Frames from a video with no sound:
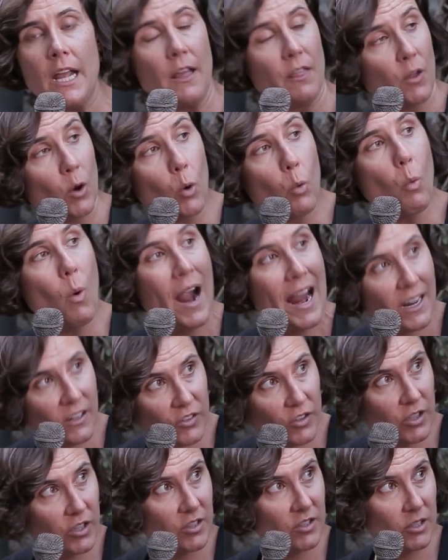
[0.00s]
There are ways you
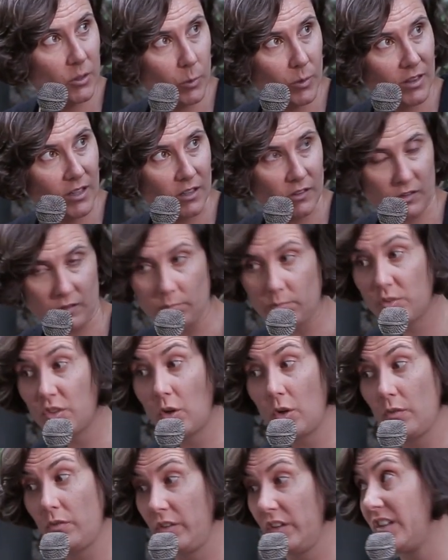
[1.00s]
can deal with this.
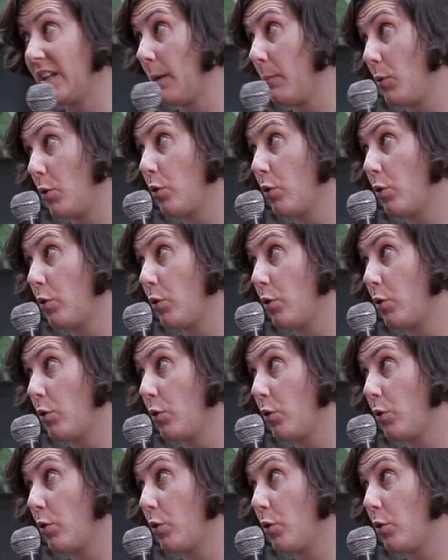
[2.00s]
So, for example,